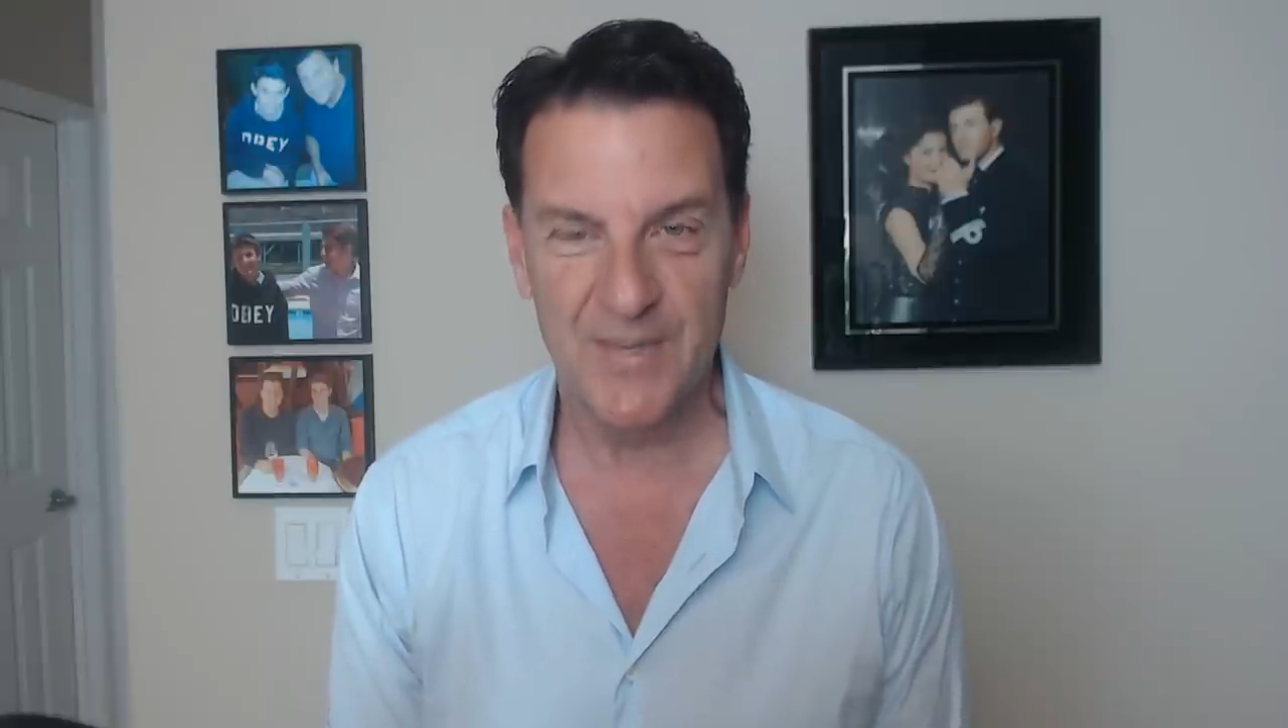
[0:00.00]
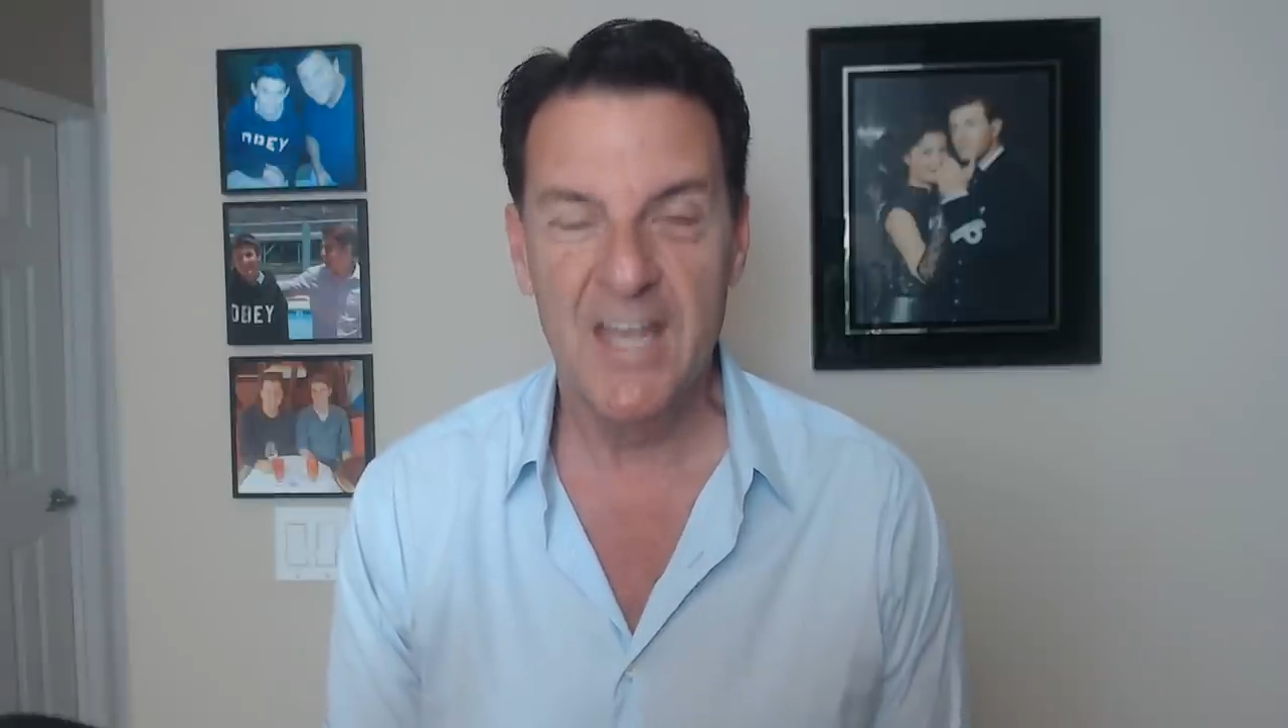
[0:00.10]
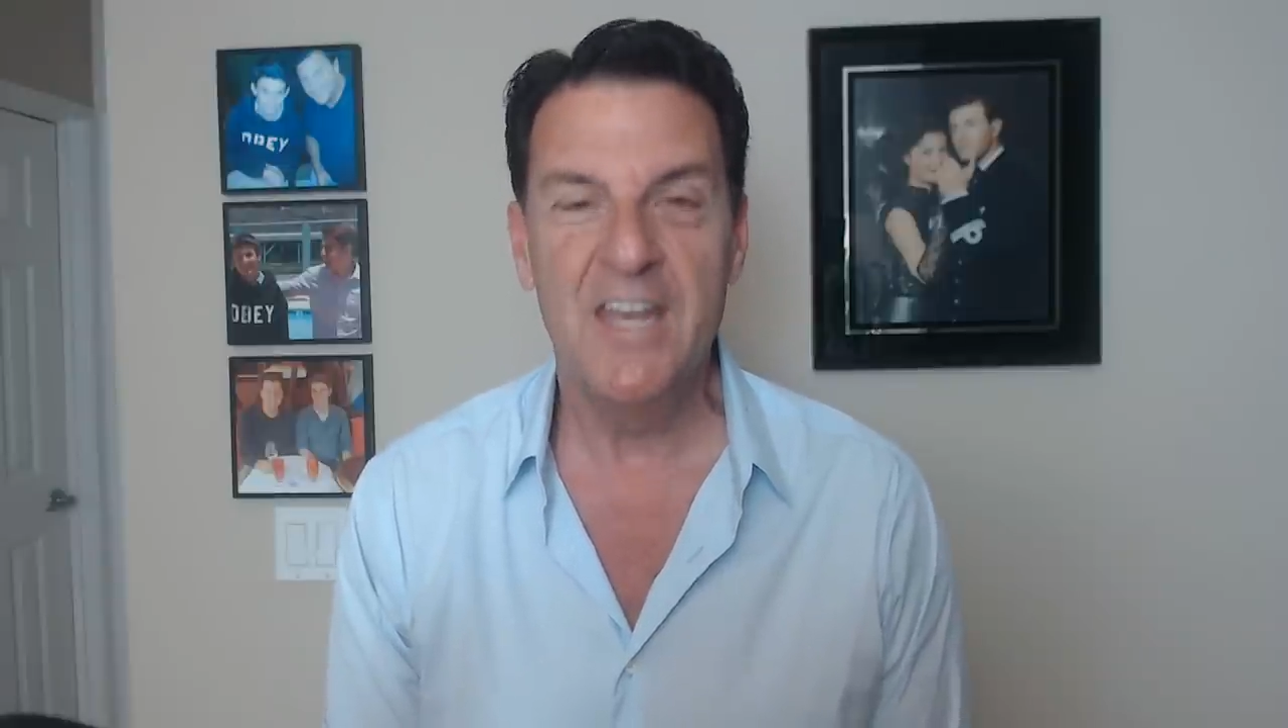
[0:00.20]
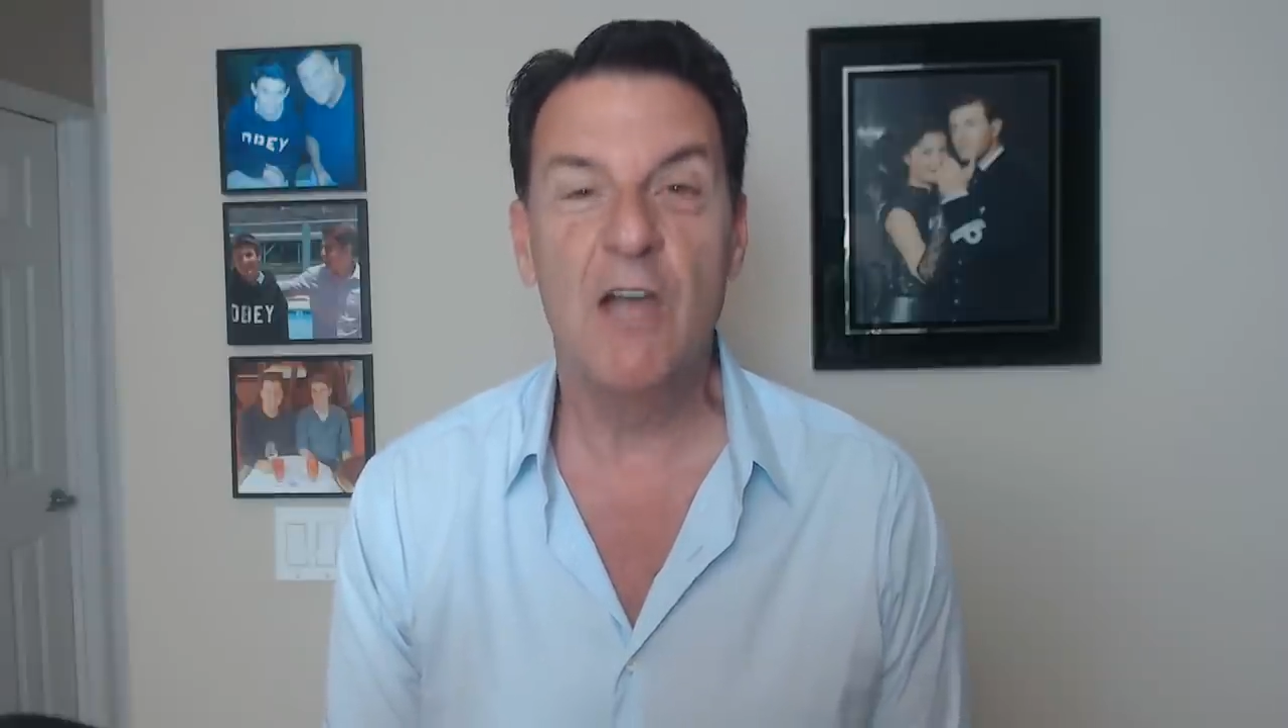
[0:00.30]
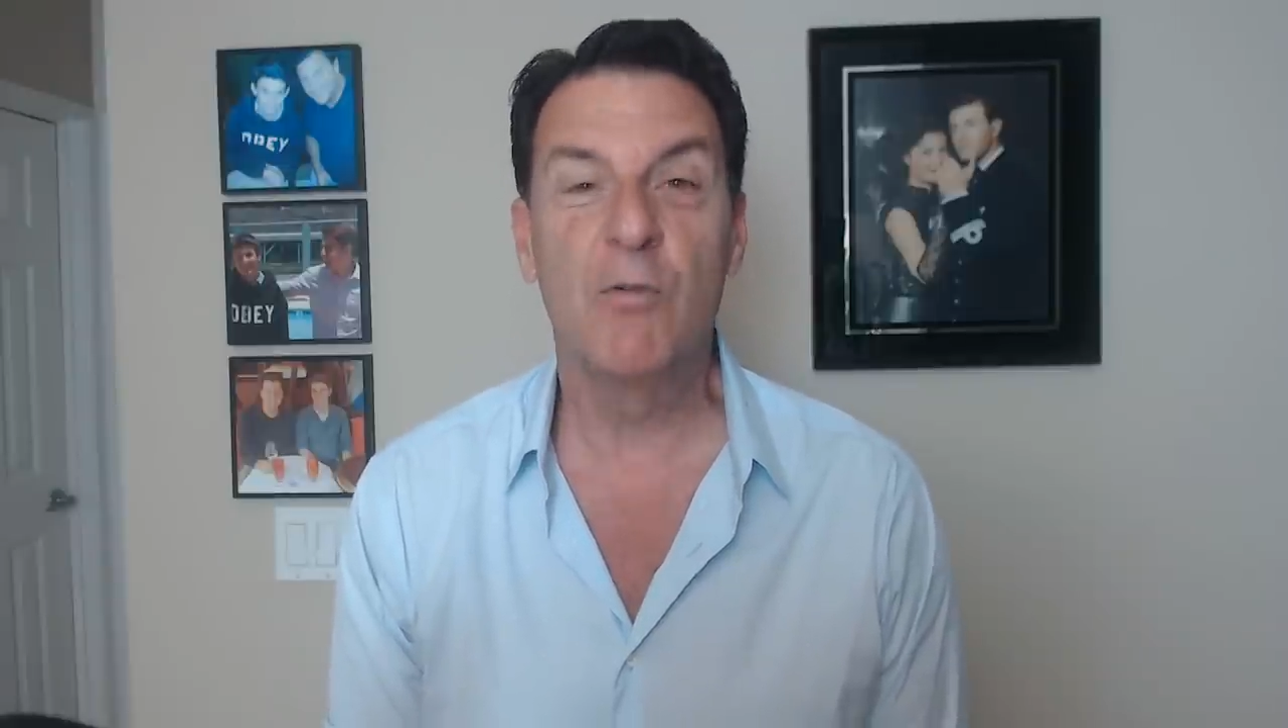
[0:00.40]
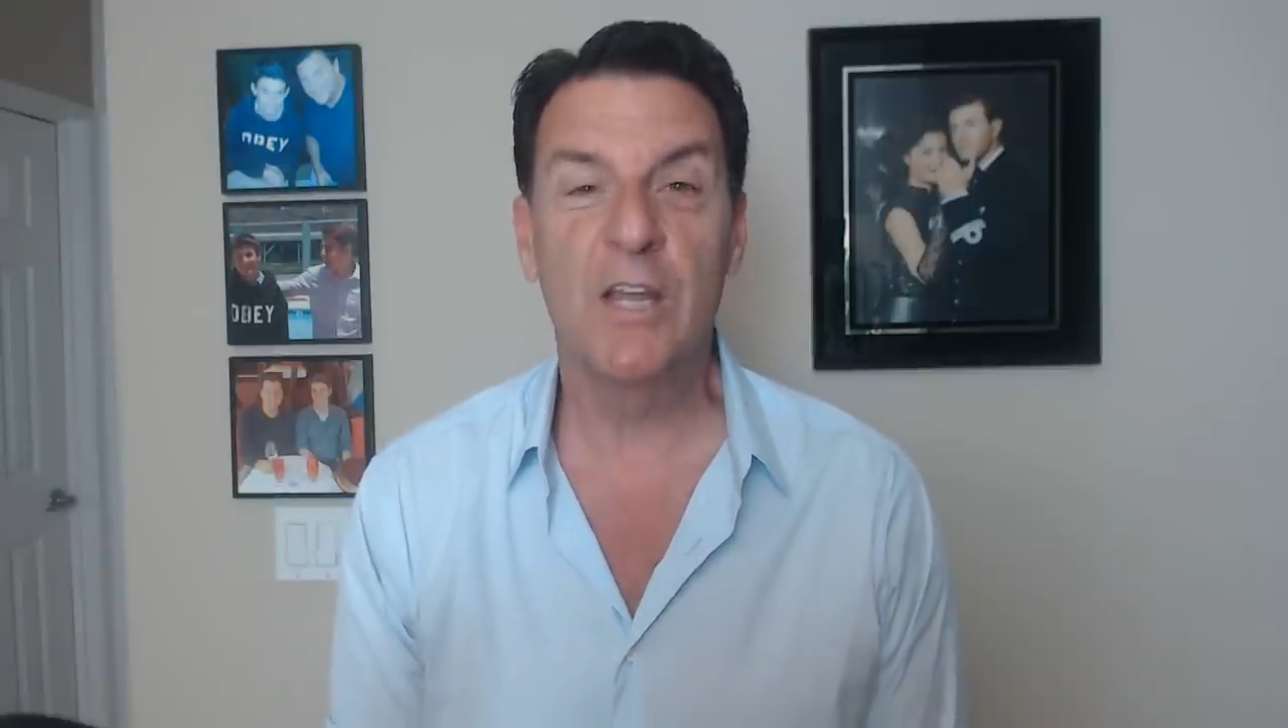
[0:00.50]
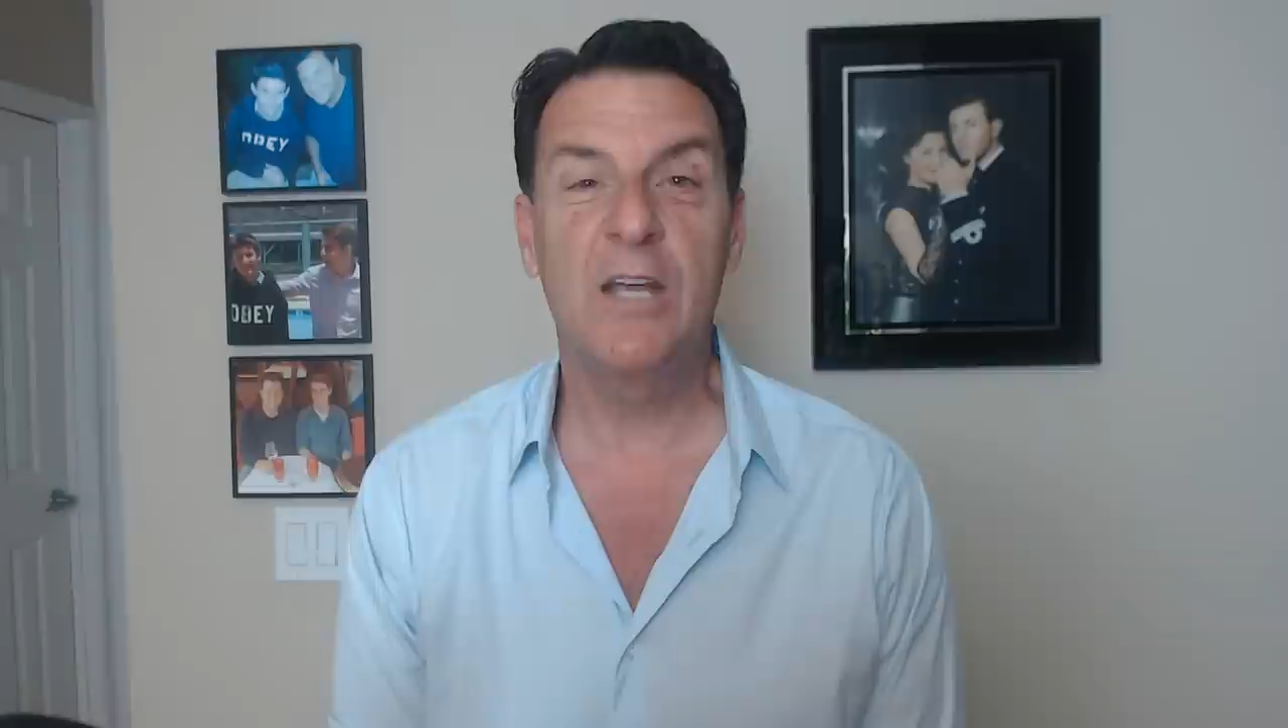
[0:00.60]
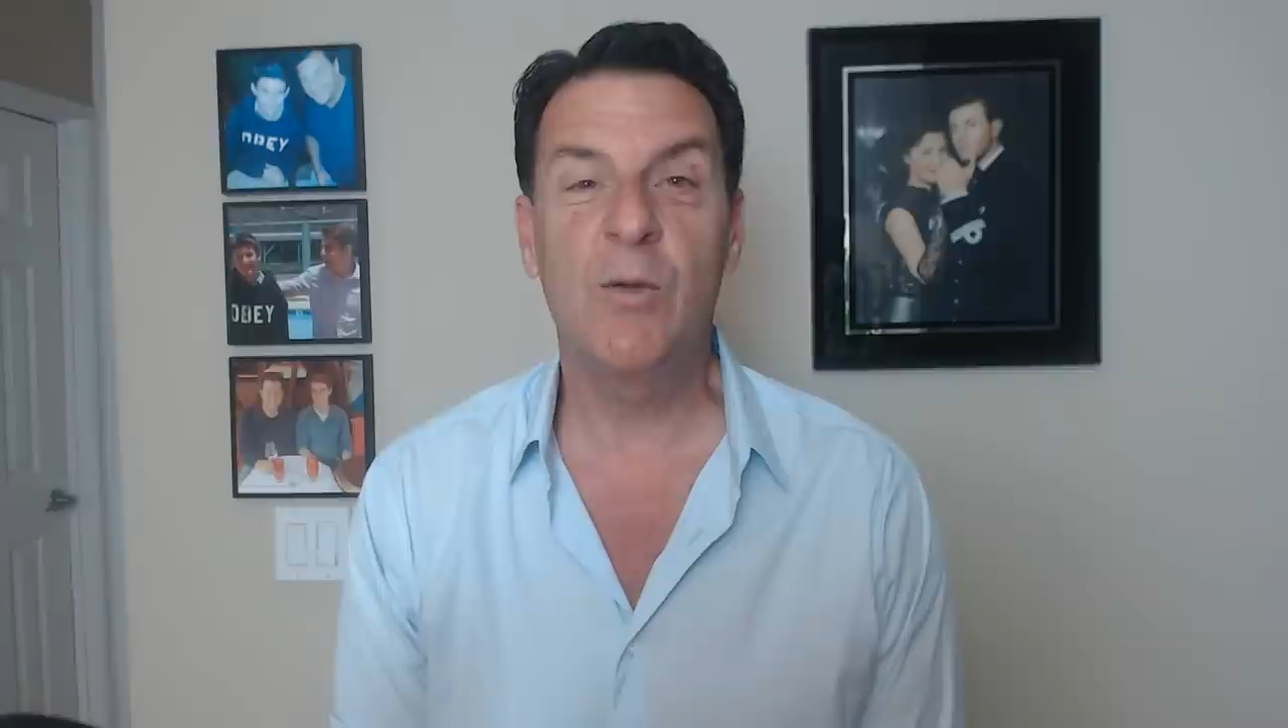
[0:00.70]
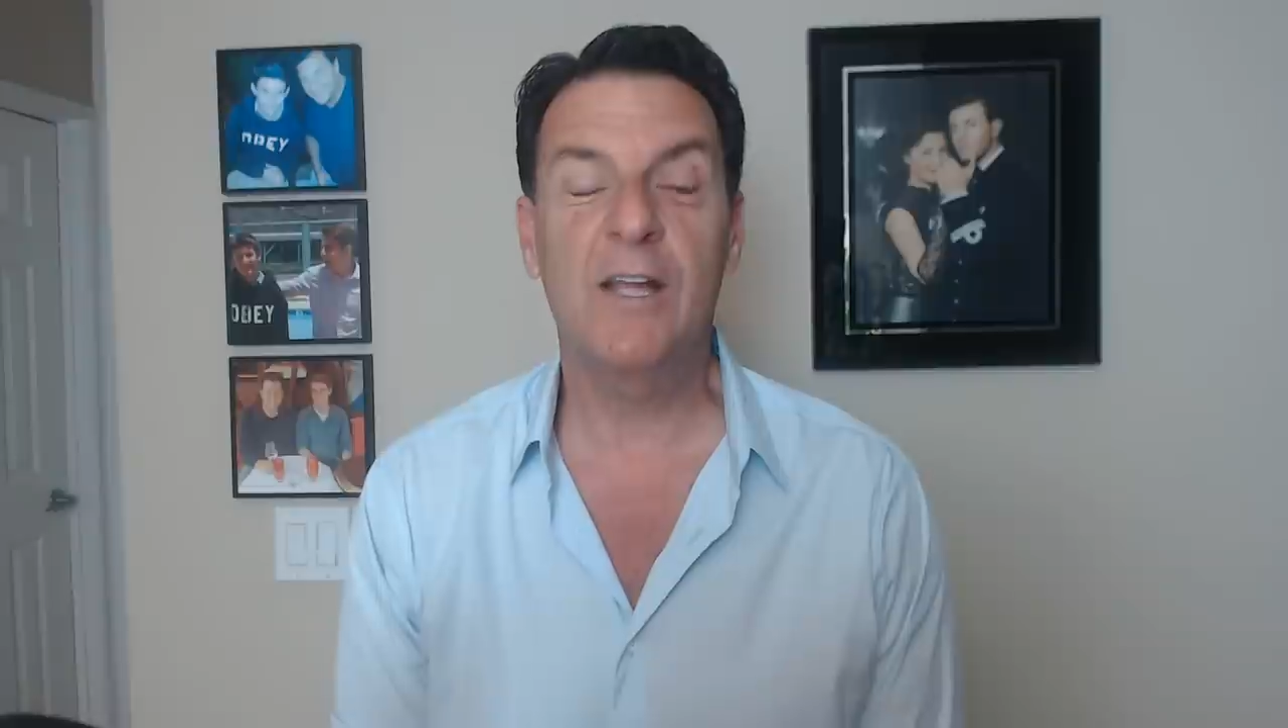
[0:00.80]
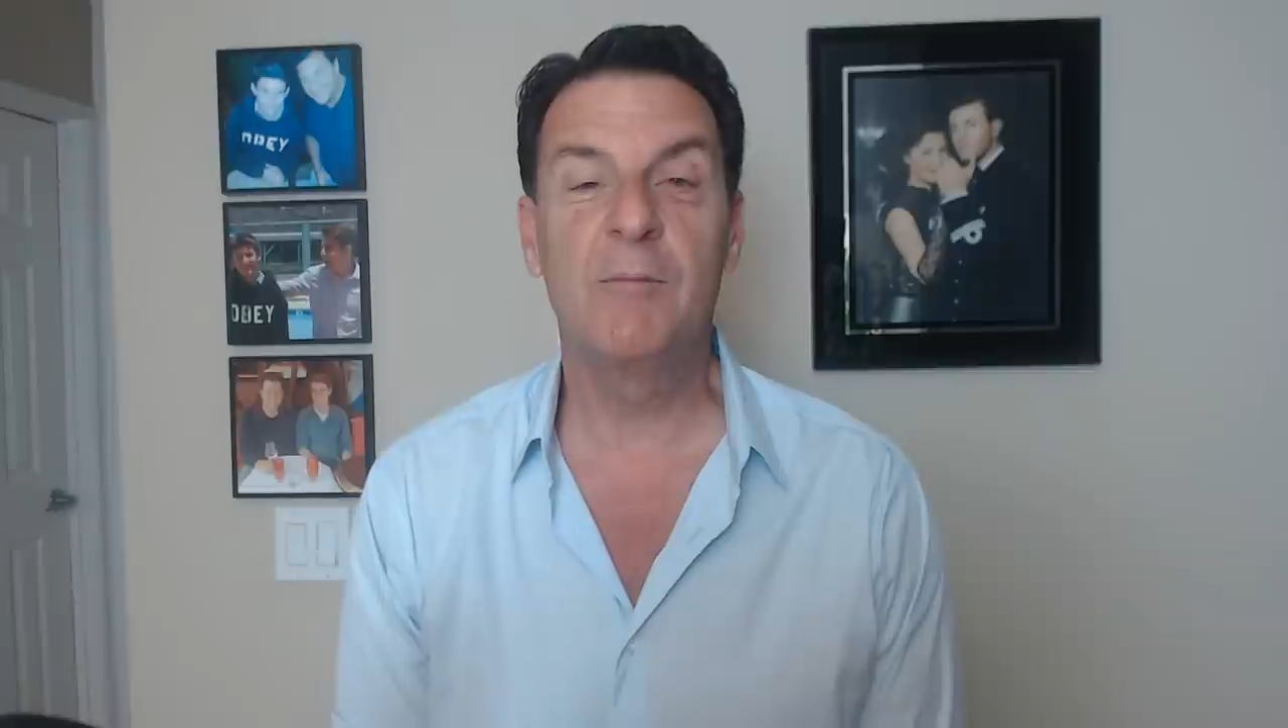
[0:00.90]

Now, really quickly,